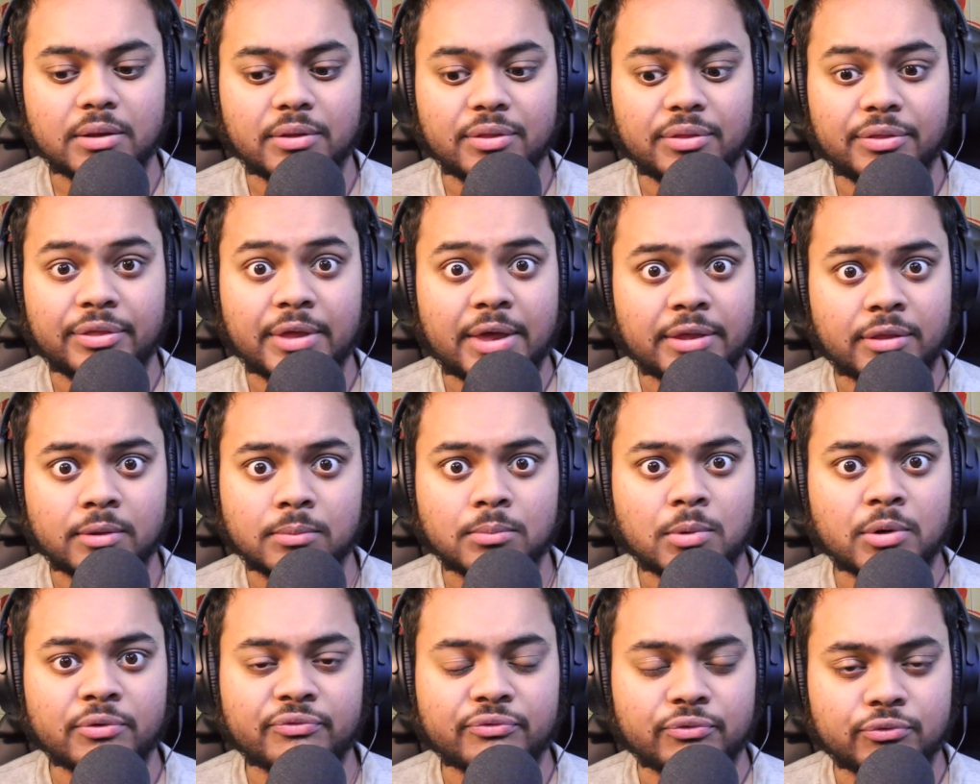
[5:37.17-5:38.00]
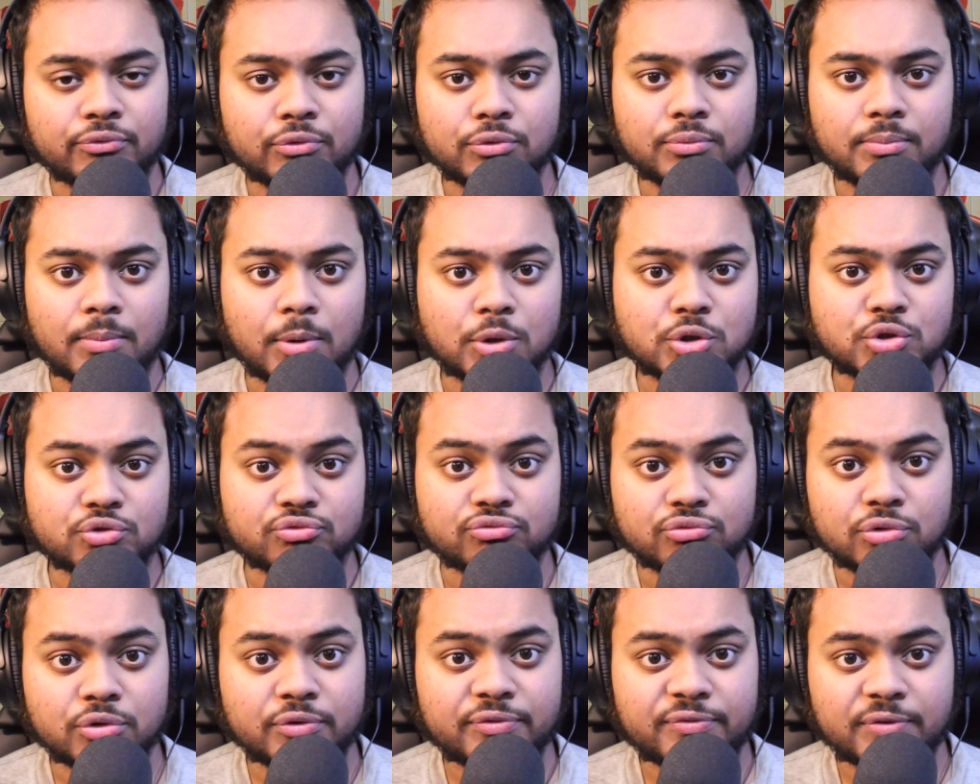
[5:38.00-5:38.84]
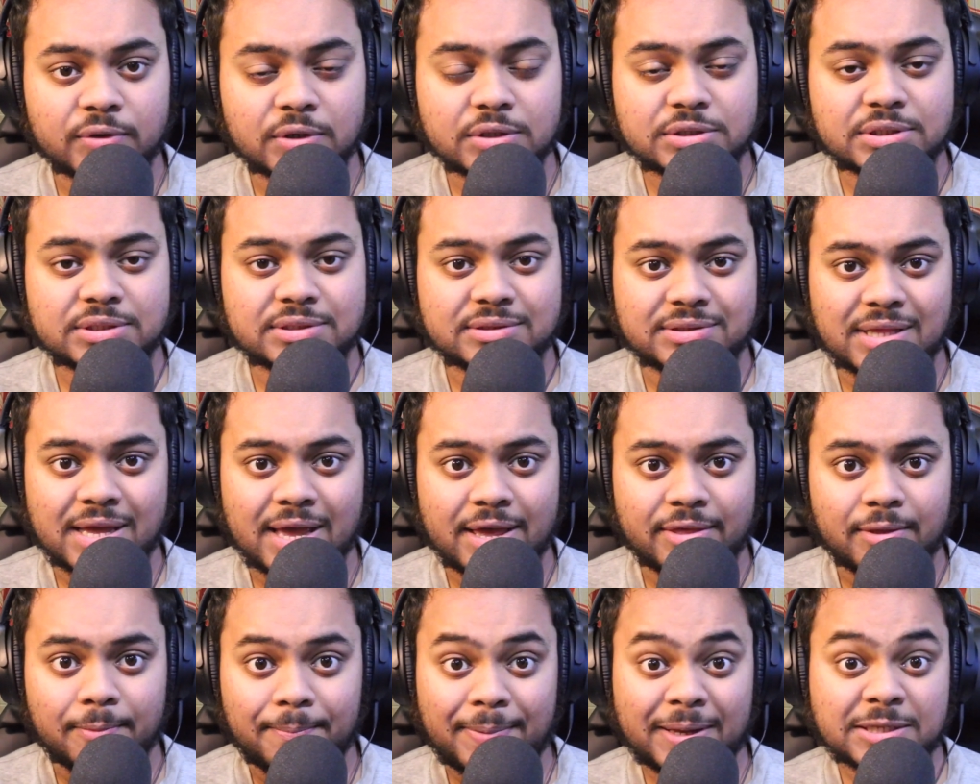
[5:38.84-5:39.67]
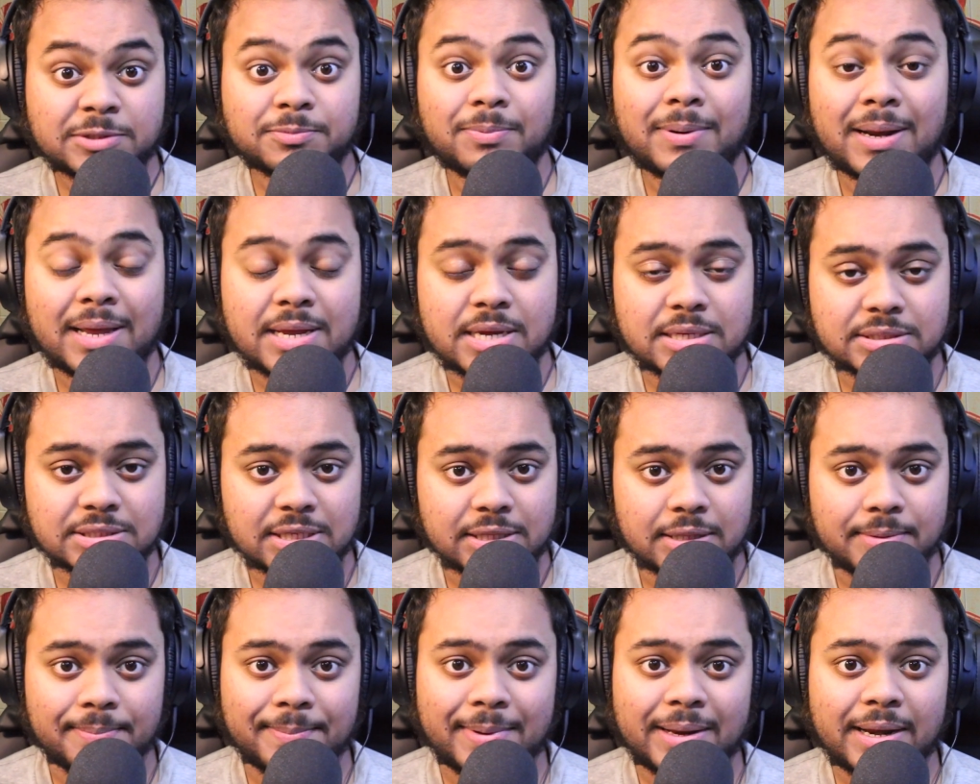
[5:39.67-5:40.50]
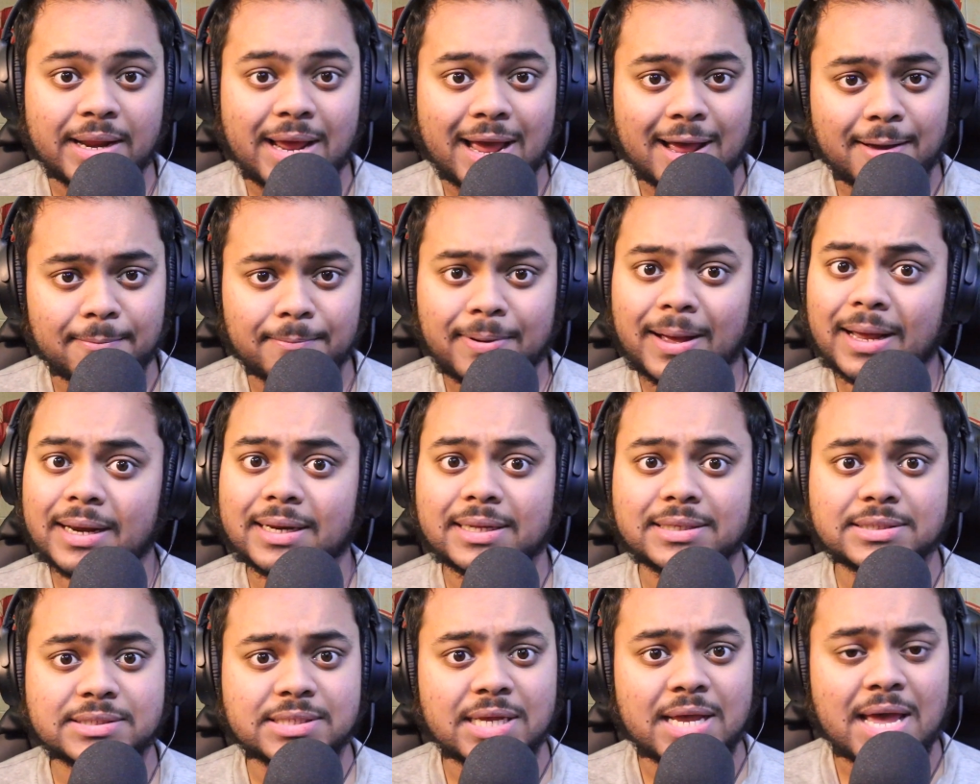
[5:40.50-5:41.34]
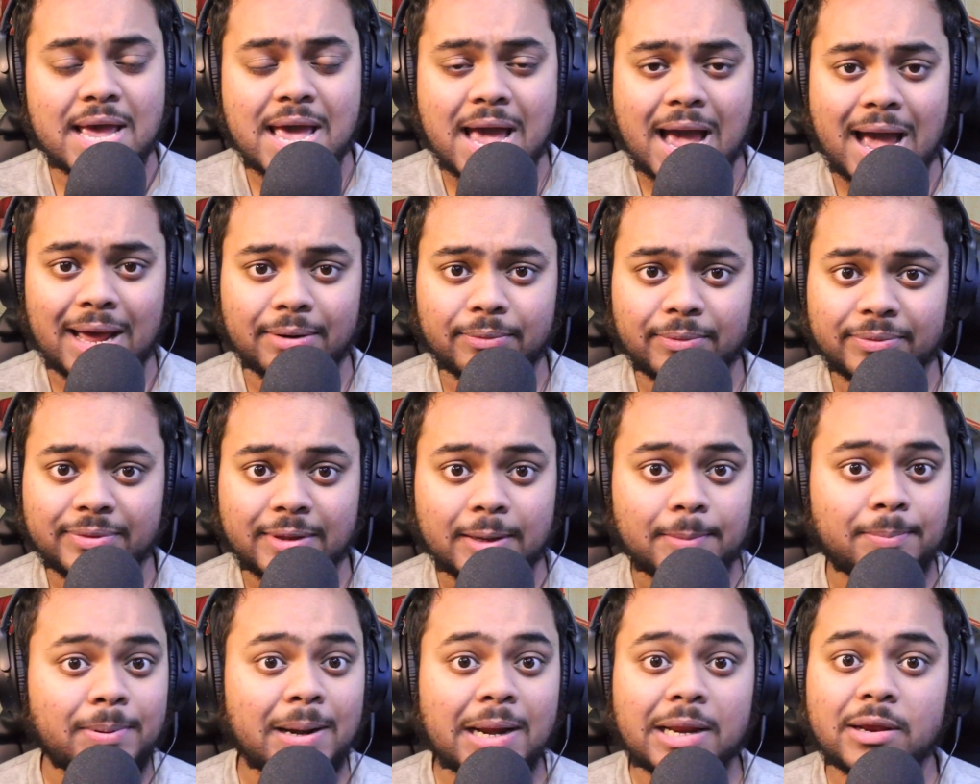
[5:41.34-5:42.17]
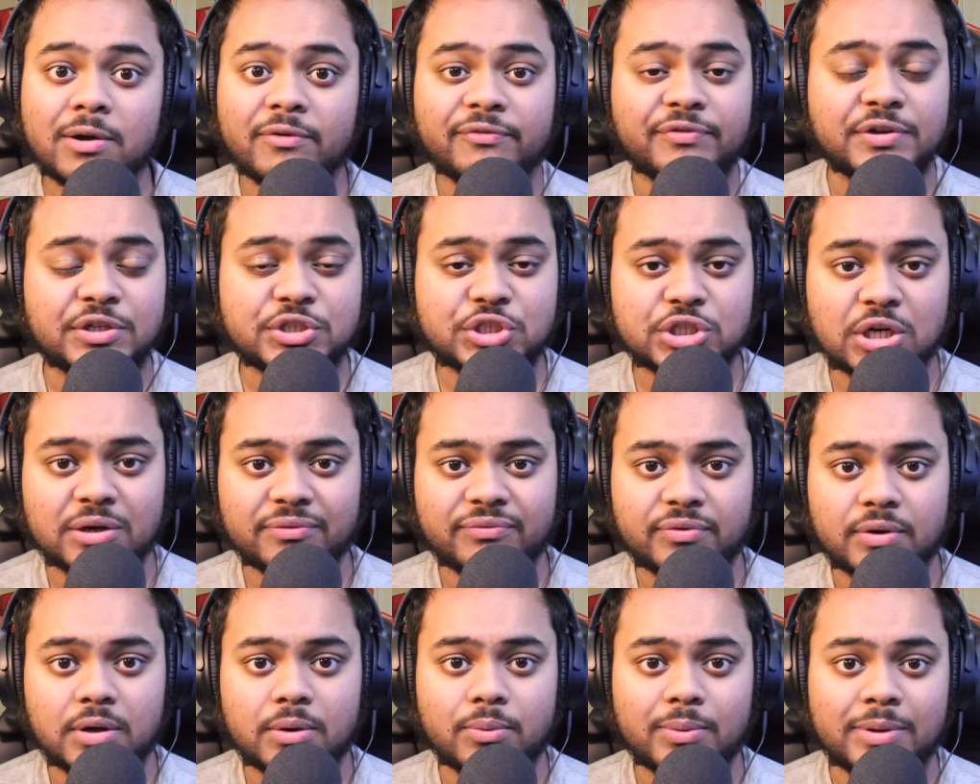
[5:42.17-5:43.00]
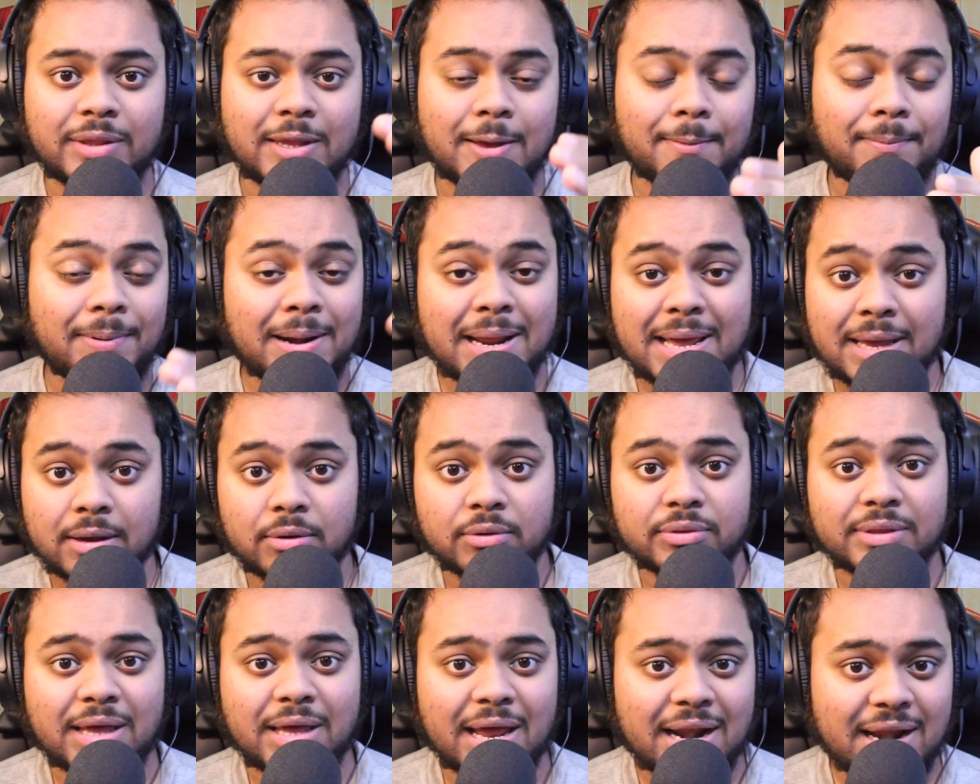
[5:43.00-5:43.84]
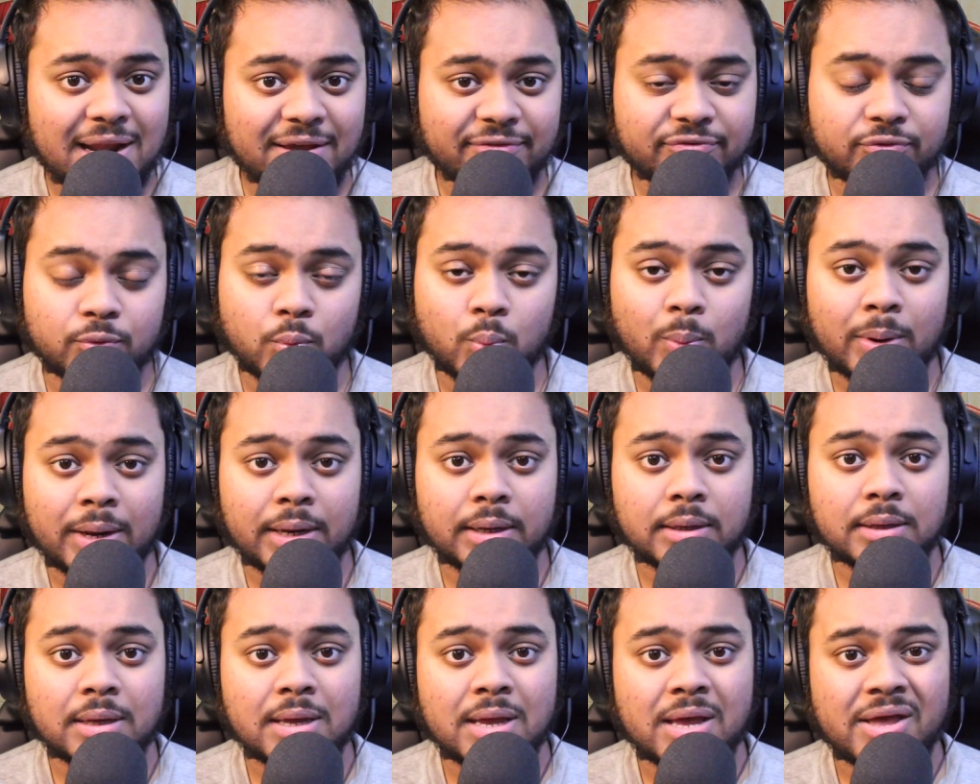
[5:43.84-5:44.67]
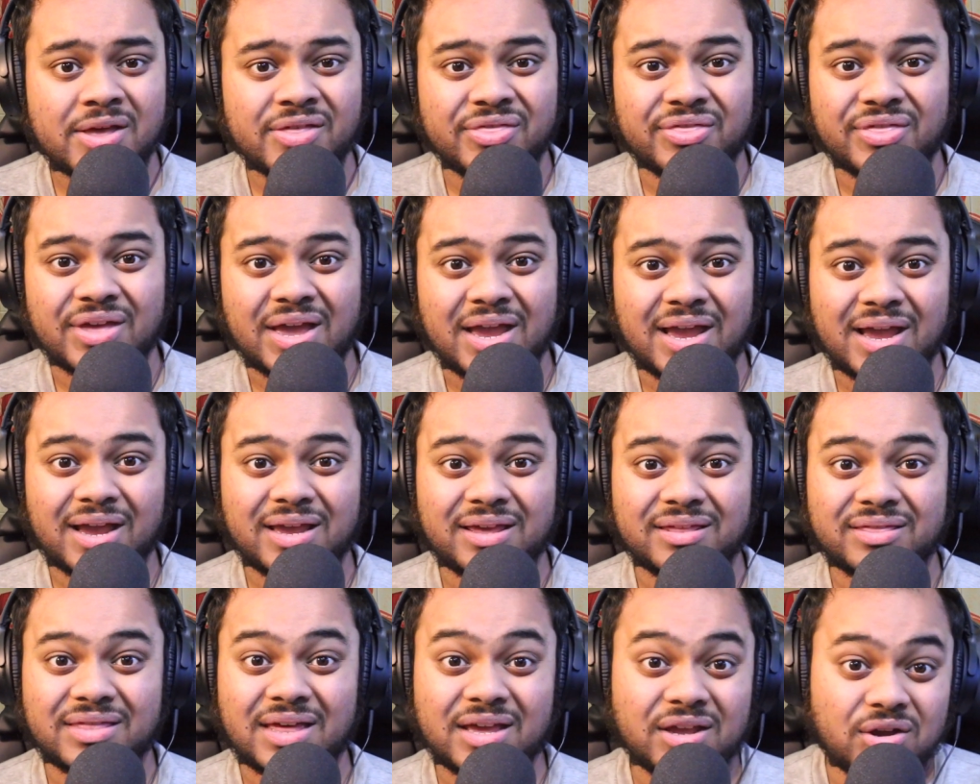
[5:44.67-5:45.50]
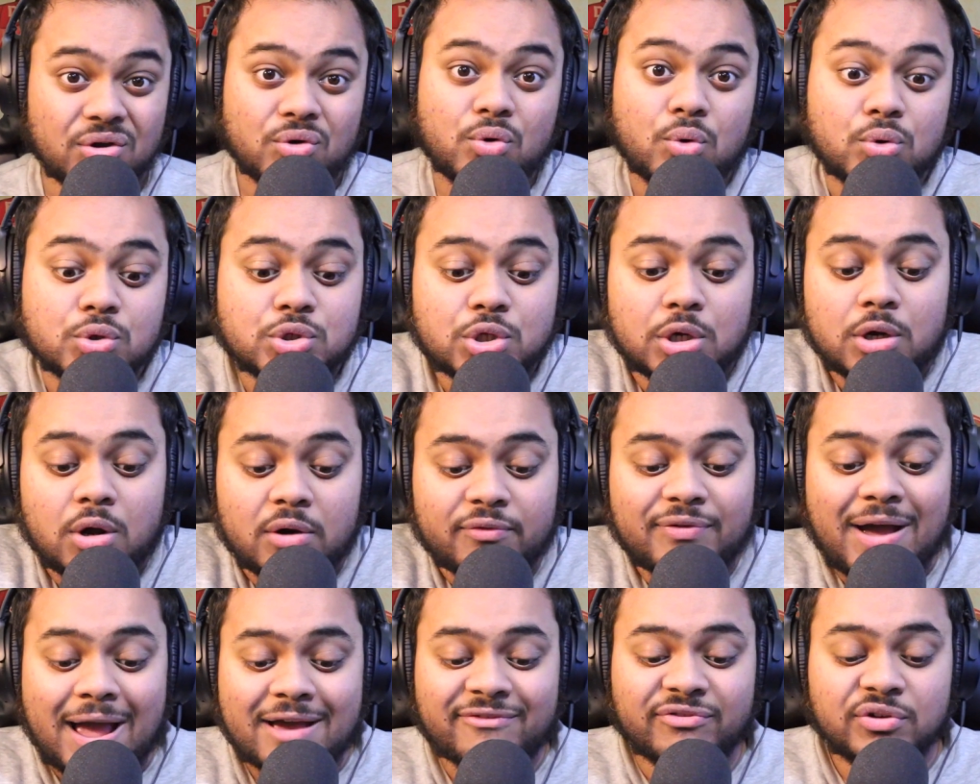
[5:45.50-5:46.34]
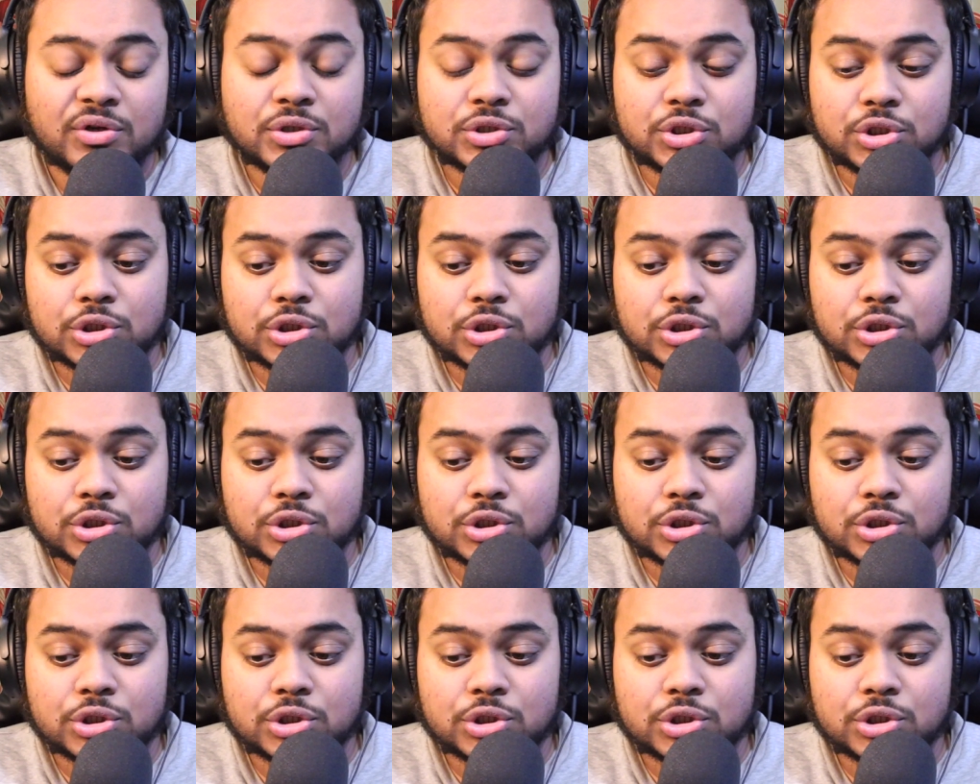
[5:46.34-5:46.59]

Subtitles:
They're the most ruthless. They're the best players at the minute at Palace, and when they play off each other, when they're playing on that left wing, they can cause a lot of havoc.